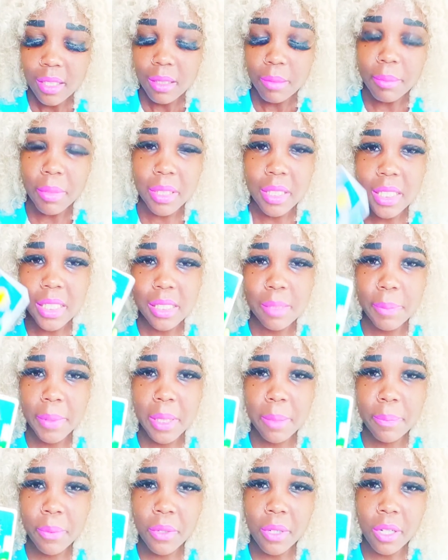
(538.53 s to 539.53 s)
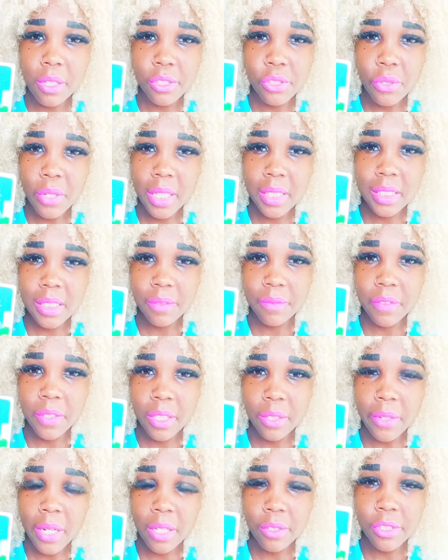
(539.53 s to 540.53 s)
But these people are trying to
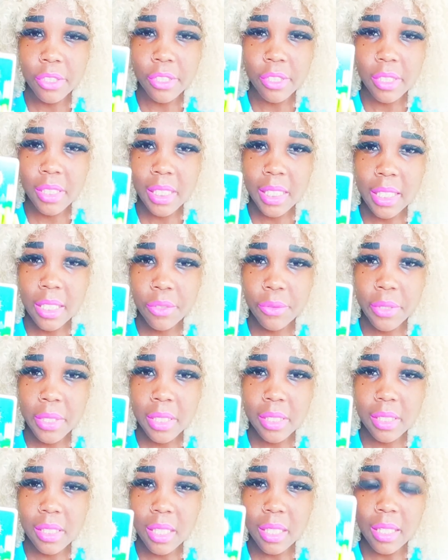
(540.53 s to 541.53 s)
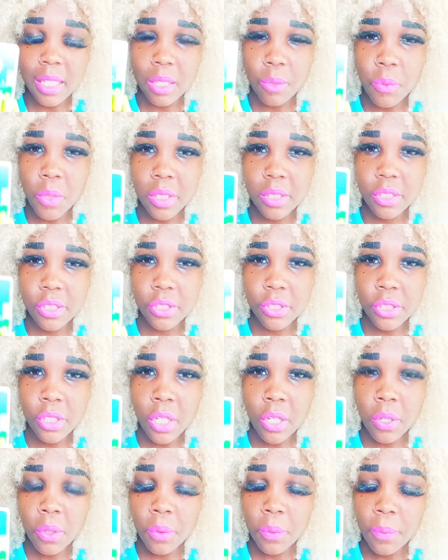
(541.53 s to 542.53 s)
figure out your secrets. They want to
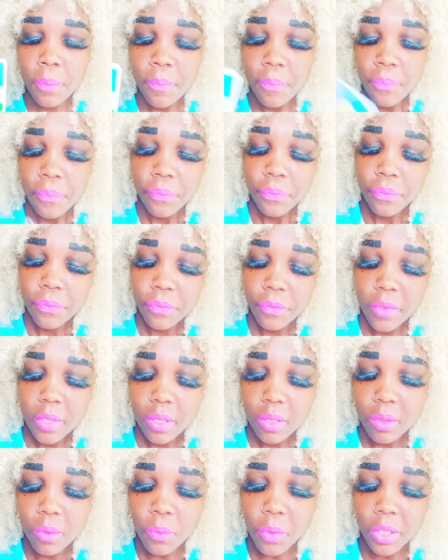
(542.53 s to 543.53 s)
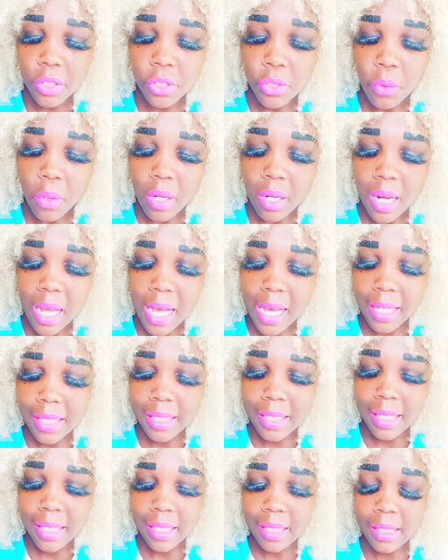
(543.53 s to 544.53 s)
know what you are
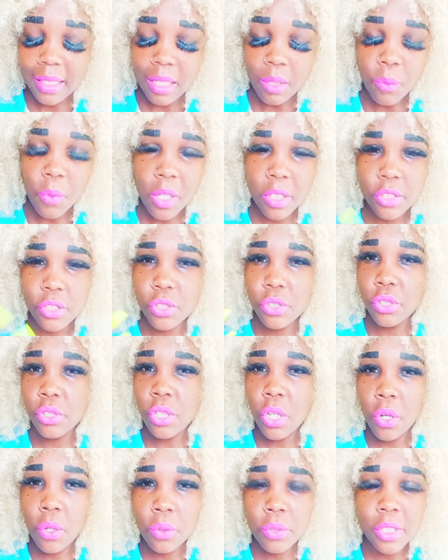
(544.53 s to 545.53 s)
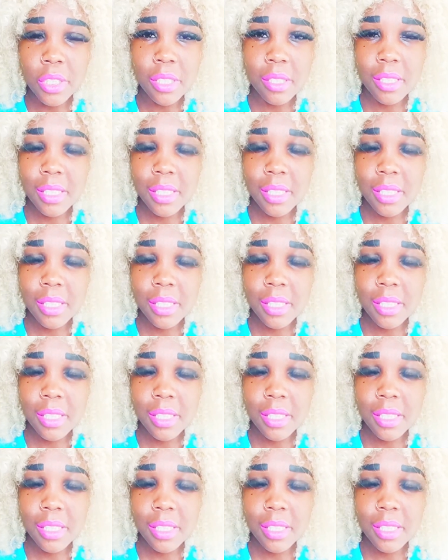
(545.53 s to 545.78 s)
hiding. They want to know your